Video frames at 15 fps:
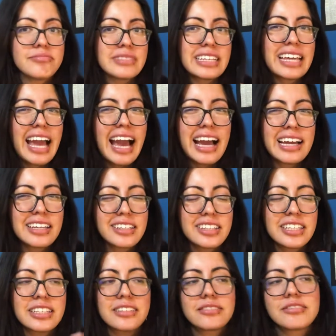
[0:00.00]
it kind of
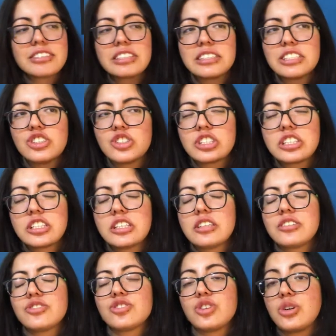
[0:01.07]
like looks
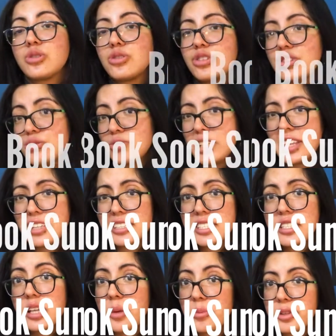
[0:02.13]
intriguing so you read the
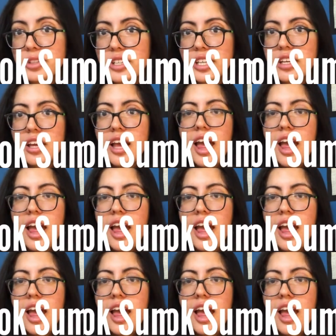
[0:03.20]
summary.